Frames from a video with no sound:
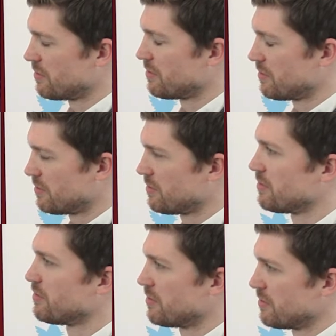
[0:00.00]

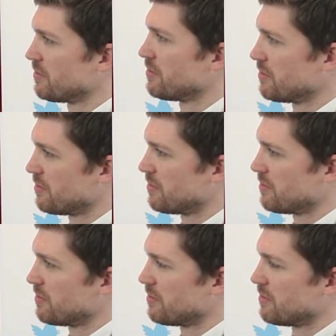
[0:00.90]

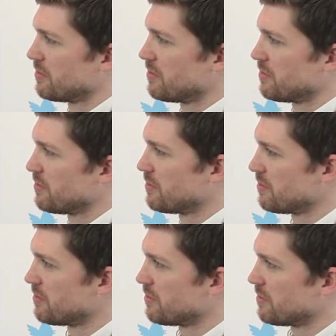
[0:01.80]

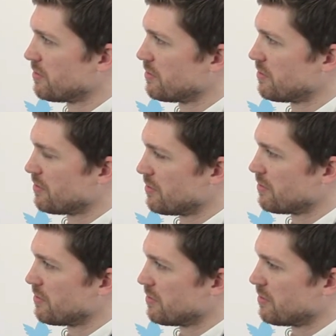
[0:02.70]

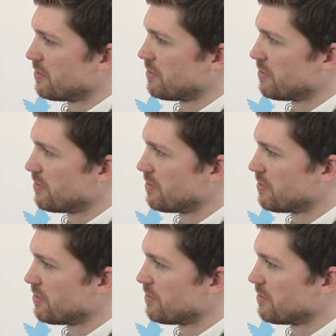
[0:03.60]

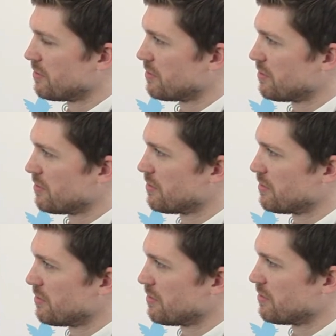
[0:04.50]

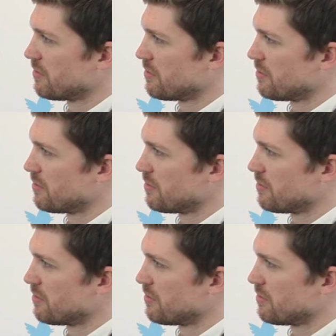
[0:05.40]
The person shown says nothing.